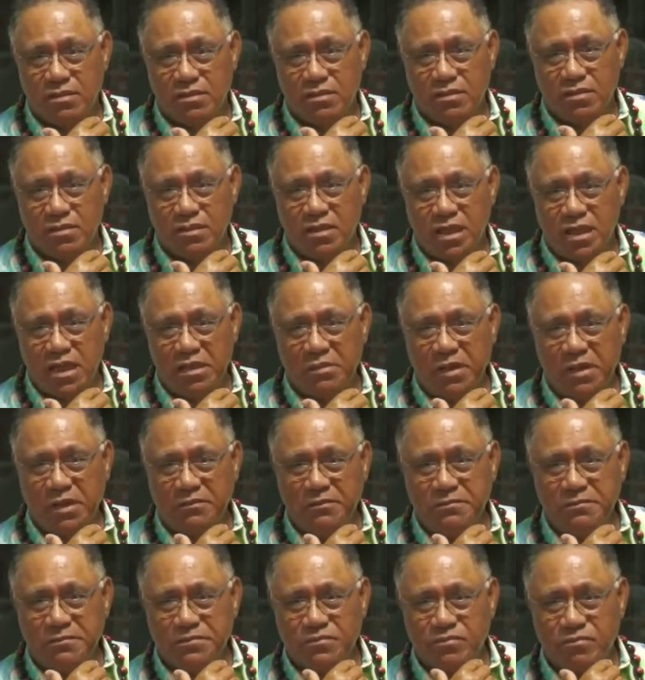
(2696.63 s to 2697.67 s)
Amen?
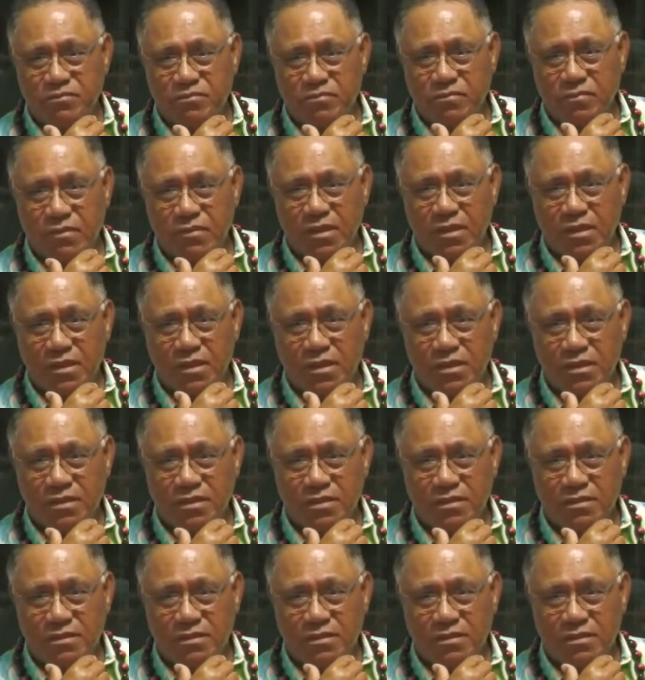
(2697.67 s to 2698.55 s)
Amen.